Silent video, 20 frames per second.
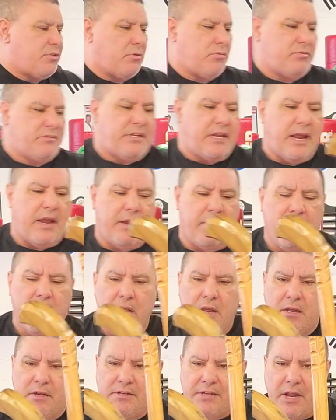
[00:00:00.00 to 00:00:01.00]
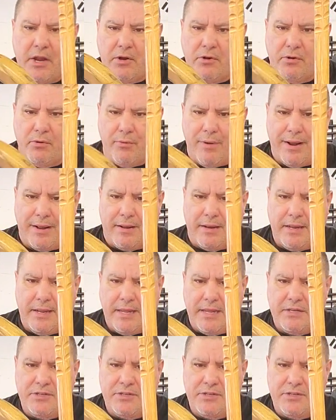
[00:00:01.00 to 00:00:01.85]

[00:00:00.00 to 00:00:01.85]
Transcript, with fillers: don't tear, tear directly